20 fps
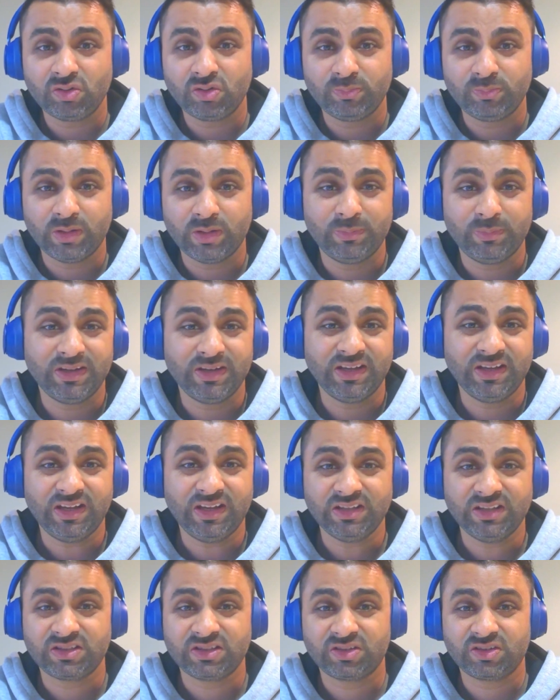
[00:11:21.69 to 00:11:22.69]
Maybe
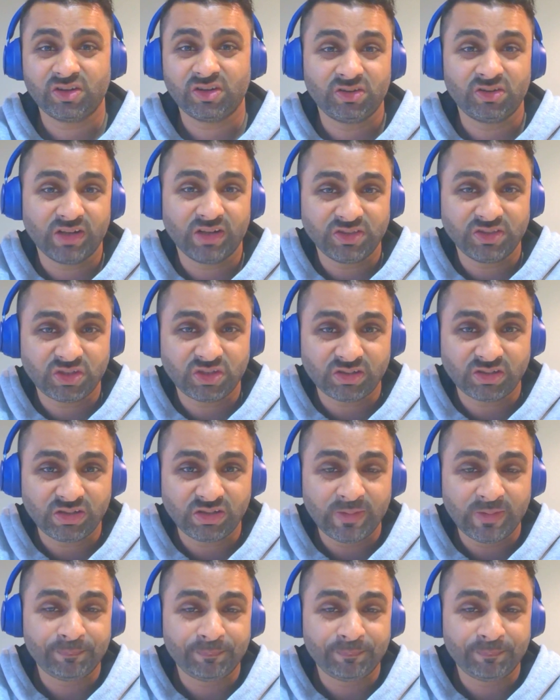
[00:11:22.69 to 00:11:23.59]
it's chronological,